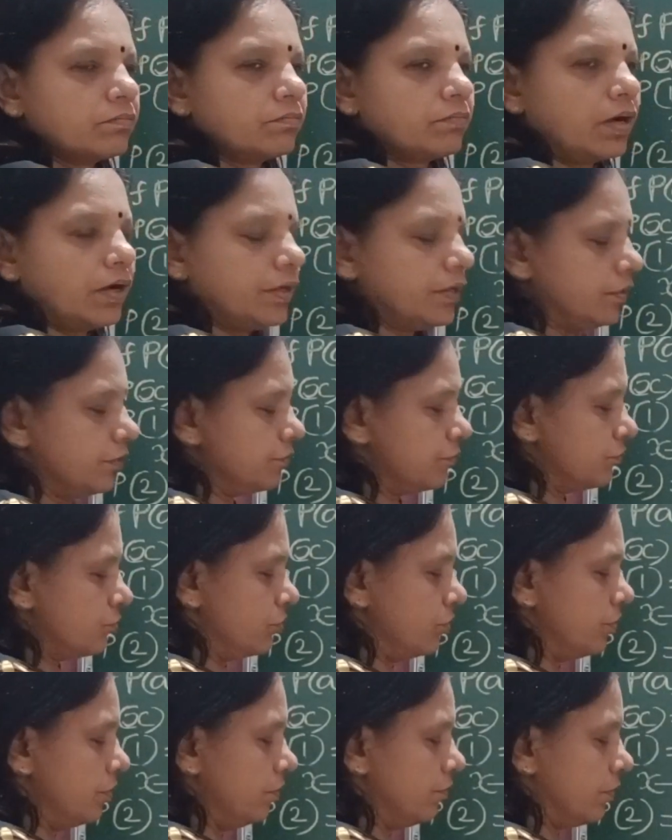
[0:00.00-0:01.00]
minus
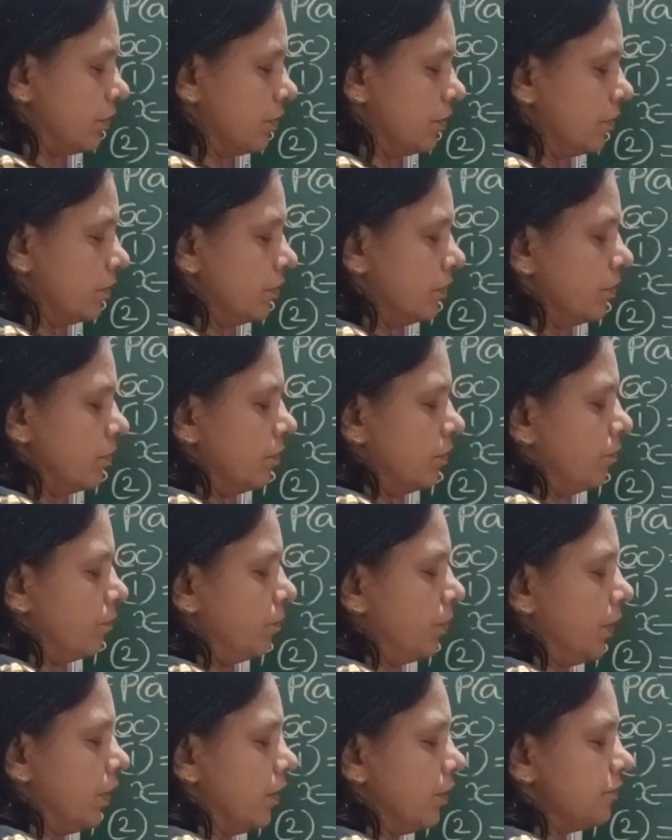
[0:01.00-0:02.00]
21
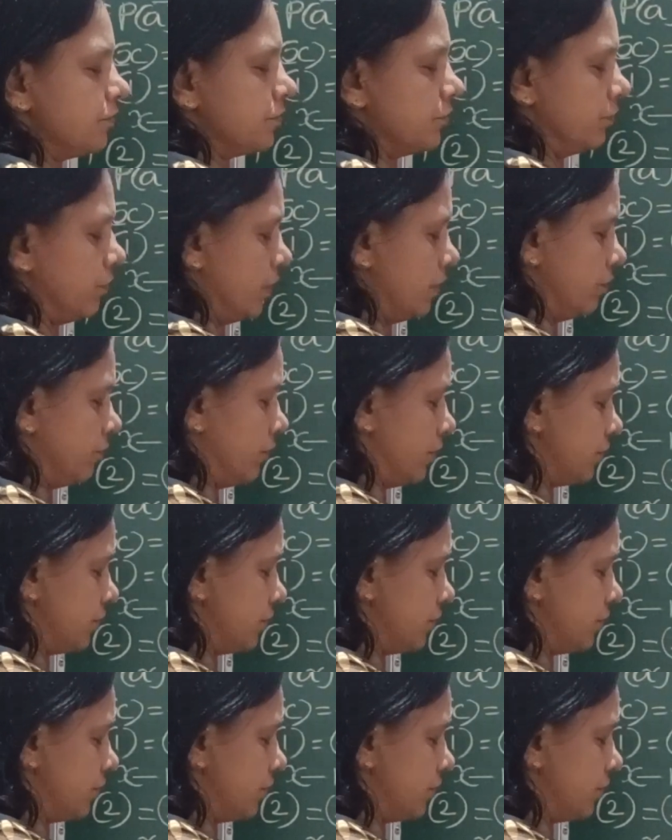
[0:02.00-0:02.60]
plus 12.